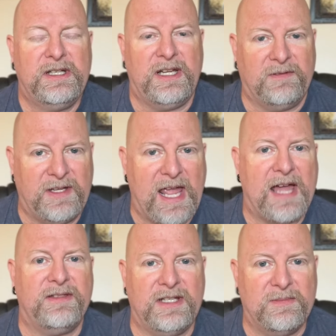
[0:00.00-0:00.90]
if he
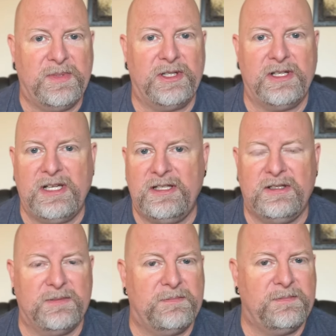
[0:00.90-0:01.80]
had the ability
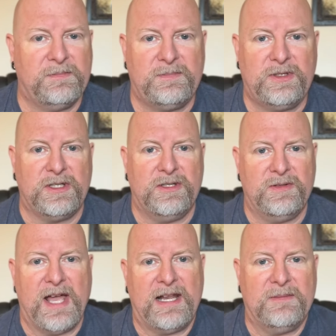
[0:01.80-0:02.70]
to to do
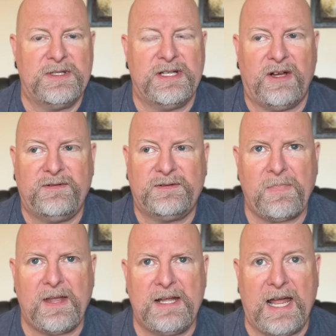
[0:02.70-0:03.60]
that himself.
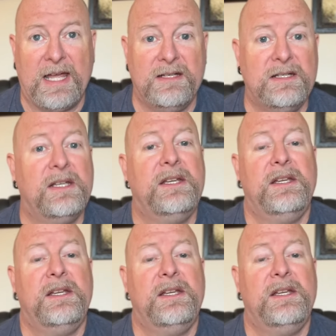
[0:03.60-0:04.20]
And